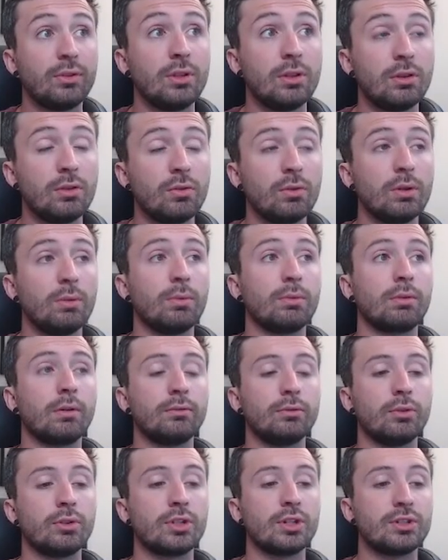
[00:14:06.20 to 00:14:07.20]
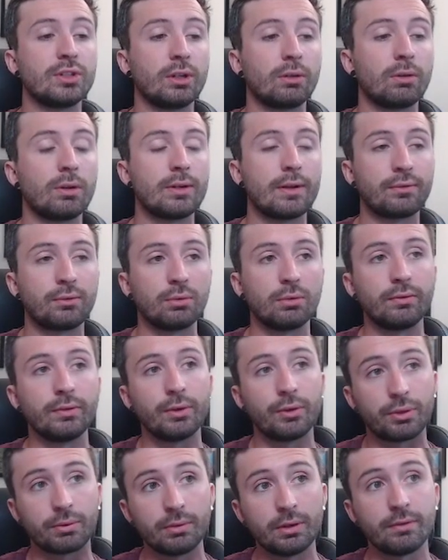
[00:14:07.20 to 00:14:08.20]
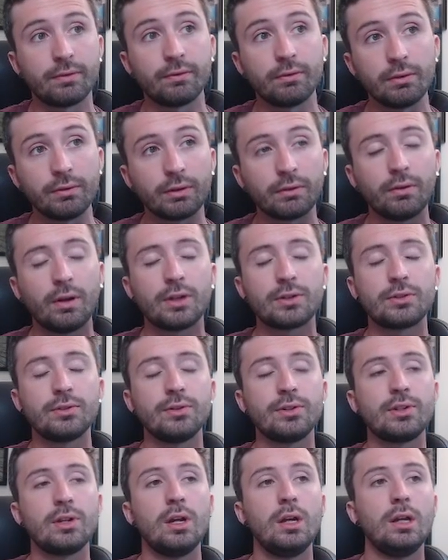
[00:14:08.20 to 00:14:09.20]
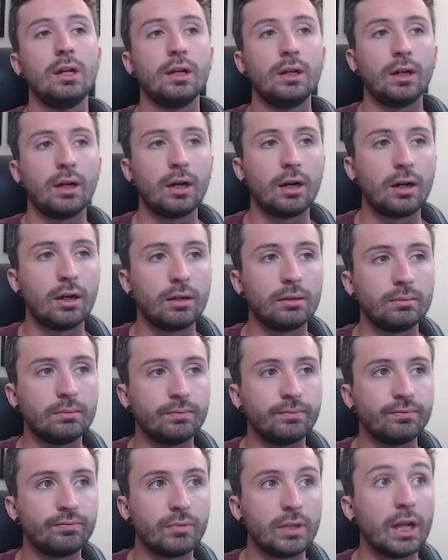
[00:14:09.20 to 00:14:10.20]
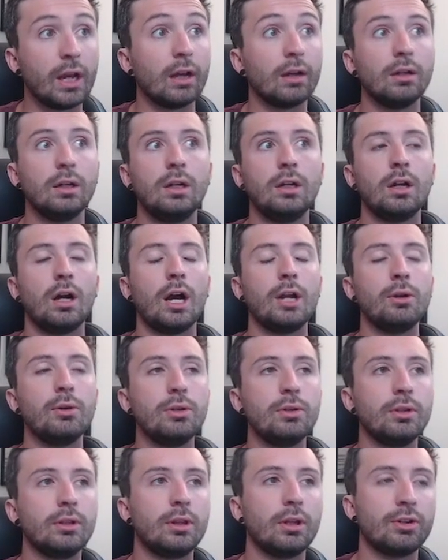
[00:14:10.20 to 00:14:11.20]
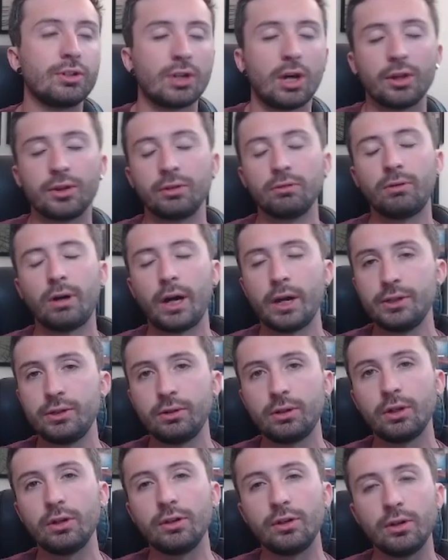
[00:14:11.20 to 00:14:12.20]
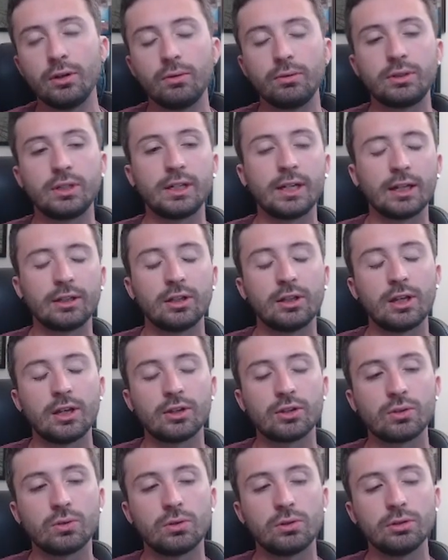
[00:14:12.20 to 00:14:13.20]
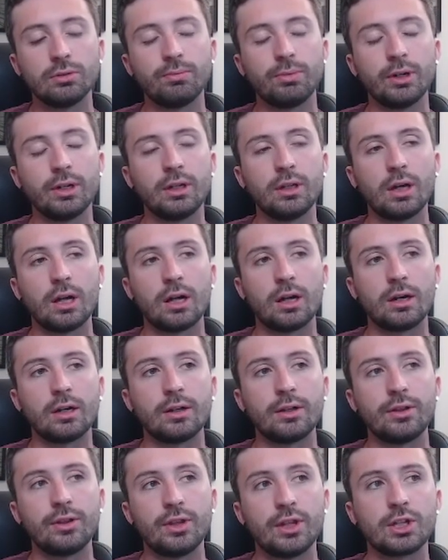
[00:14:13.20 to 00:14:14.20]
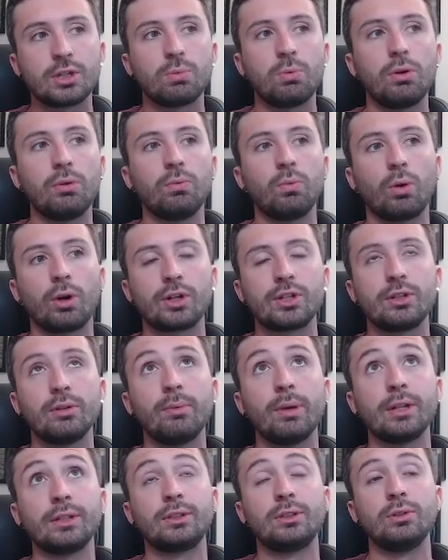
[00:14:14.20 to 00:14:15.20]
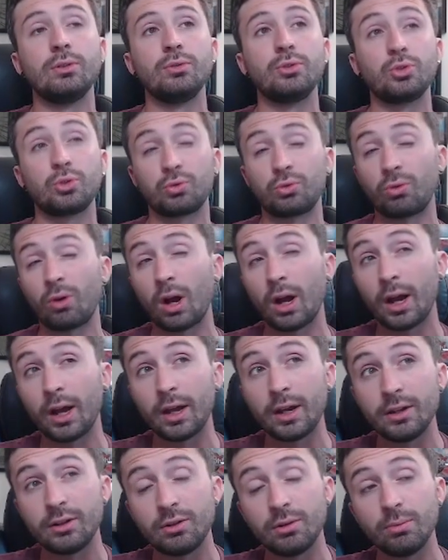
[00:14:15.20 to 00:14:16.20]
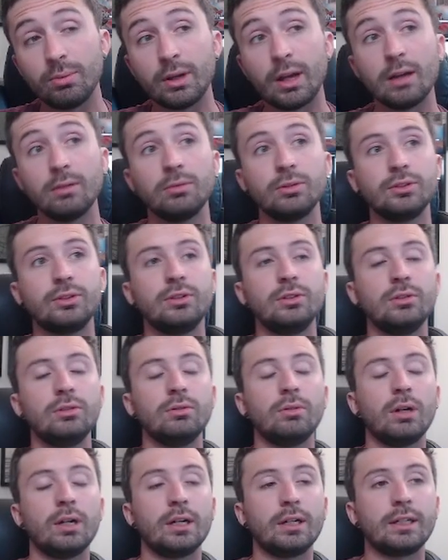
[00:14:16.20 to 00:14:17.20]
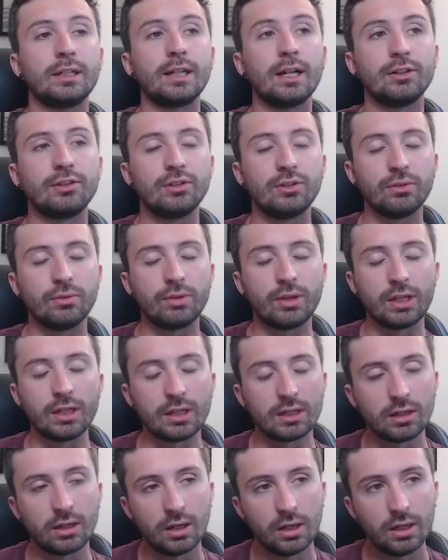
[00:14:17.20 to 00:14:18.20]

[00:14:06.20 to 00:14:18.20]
do it with Revolution Synchron. You have to reveal 3 Living Fossils. Yeah, I know there's other lines you can do to get to the Isolde, but this one works the best to try to be able to get to the